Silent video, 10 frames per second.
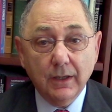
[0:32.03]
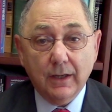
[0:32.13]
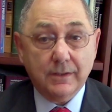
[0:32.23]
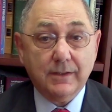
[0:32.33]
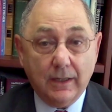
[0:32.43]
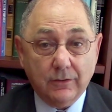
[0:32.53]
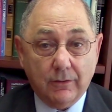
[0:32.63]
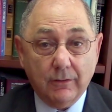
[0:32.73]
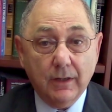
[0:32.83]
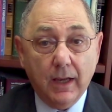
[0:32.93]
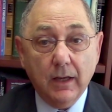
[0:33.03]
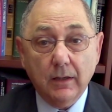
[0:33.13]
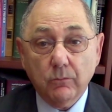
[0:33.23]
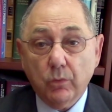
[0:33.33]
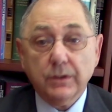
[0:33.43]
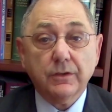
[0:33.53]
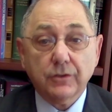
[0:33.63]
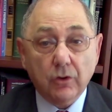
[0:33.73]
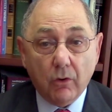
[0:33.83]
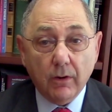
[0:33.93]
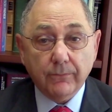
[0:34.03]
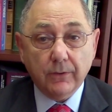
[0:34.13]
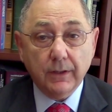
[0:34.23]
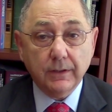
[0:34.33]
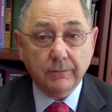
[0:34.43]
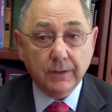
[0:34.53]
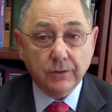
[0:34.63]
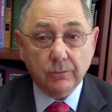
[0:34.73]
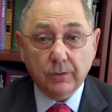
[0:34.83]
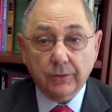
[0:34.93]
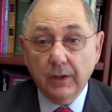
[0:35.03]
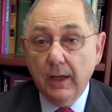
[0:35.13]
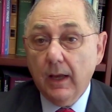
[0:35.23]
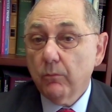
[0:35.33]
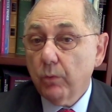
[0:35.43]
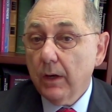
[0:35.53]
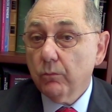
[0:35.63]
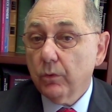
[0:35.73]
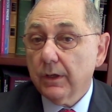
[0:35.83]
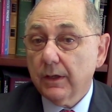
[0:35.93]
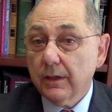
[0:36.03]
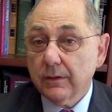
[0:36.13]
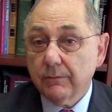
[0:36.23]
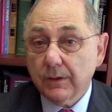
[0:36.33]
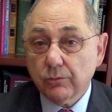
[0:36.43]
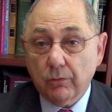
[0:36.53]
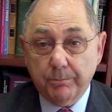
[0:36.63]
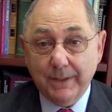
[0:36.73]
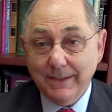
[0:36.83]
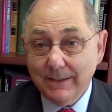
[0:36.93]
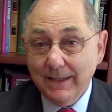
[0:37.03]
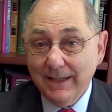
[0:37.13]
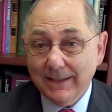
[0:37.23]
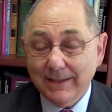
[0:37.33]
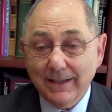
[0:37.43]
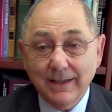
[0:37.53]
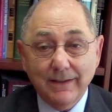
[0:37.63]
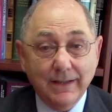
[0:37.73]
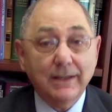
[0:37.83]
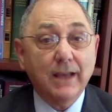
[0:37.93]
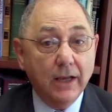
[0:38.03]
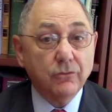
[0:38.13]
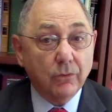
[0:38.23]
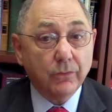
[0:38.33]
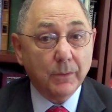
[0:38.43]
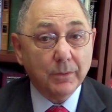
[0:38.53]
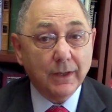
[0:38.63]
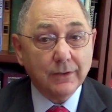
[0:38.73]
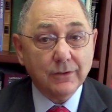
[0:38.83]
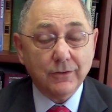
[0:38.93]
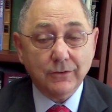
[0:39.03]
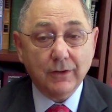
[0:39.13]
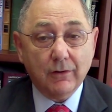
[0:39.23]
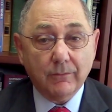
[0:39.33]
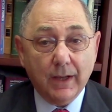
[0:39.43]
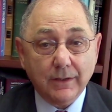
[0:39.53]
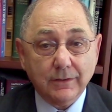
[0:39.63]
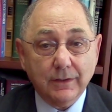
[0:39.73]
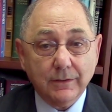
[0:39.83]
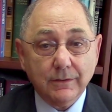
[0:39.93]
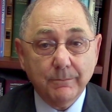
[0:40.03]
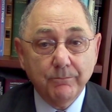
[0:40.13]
a center, and what does it offer individuals, and when would an individual be seen in the Atrial Fibrillation Center of Excellence?